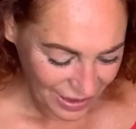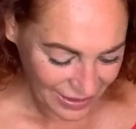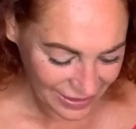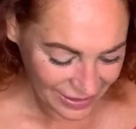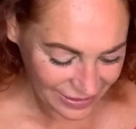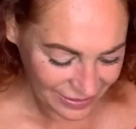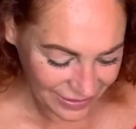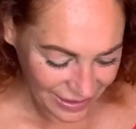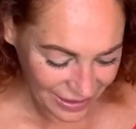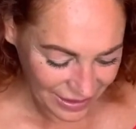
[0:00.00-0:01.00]
and
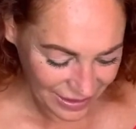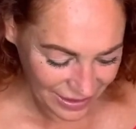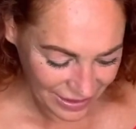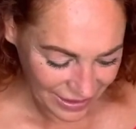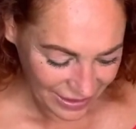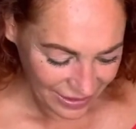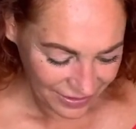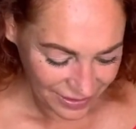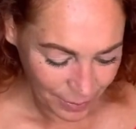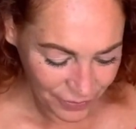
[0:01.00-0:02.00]

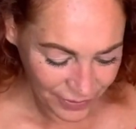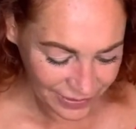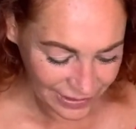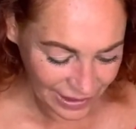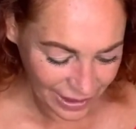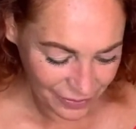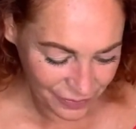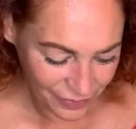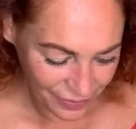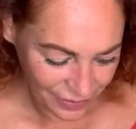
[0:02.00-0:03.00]
some of us love
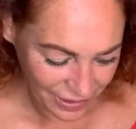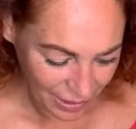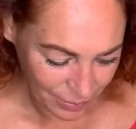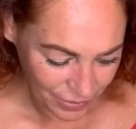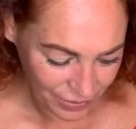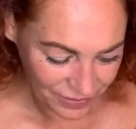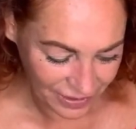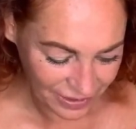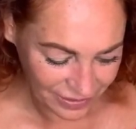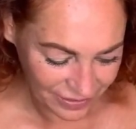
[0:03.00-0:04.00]
the
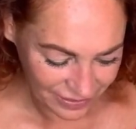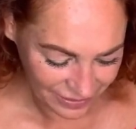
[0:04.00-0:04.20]
unboxings.